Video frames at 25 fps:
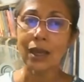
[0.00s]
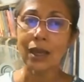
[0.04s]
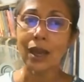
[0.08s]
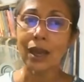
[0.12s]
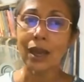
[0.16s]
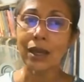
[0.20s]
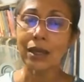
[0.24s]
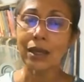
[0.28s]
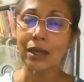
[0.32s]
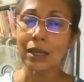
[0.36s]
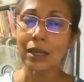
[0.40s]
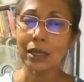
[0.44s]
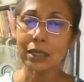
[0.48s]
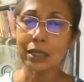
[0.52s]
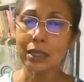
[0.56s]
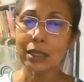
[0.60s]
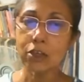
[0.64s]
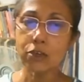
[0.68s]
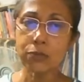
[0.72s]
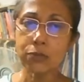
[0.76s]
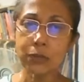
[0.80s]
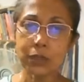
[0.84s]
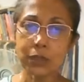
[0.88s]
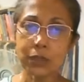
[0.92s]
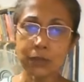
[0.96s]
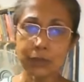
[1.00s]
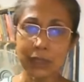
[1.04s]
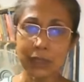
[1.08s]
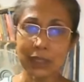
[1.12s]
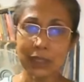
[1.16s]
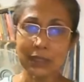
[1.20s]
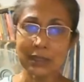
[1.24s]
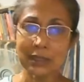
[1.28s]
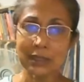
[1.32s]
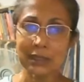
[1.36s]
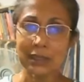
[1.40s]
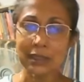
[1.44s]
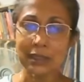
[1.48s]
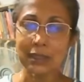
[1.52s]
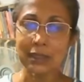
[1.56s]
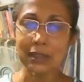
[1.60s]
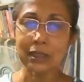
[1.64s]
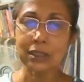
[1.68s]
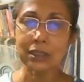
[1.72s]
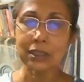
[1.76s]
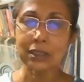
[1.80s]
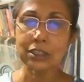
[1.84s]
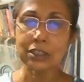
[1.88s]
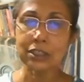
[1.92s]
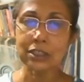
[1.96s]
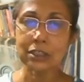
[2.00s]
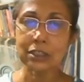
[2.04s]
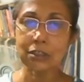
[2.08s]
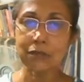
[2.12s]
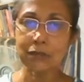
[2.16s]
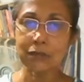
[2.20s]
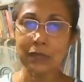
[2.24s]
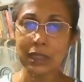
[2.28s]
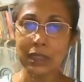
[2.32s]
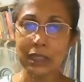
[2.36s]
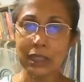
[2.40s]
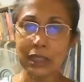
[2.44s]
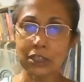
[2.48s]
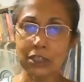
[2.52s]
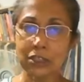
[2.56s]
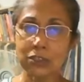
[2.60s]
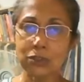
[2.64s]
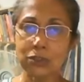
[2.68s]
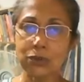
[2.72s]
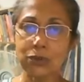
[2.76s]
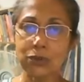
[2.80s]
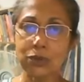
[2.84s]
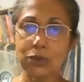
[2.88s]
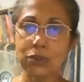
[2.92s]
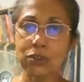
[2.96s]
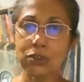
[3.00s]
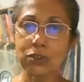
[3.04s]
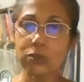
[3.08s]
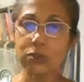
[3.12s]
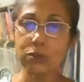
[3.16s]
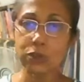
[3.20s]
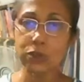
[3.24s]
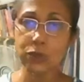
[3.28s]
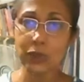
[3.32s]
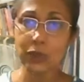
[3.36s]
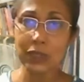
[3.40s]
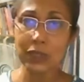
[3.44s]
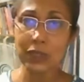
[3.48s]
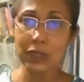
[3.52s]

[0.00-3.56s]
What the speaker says: Unlike human beings, creatures of nature do not usually